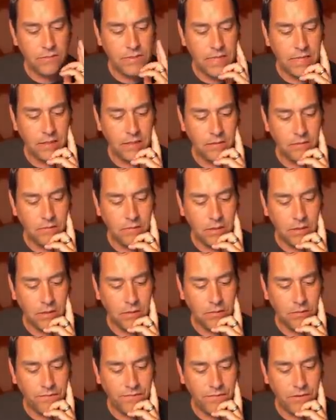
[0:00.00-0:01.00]
taking you
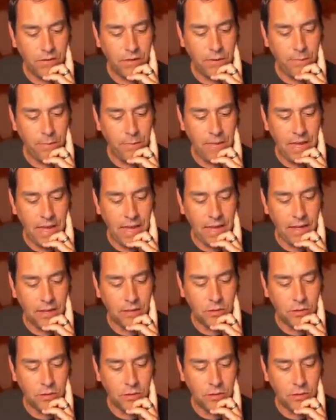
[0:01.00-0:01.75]
know filling up a bag,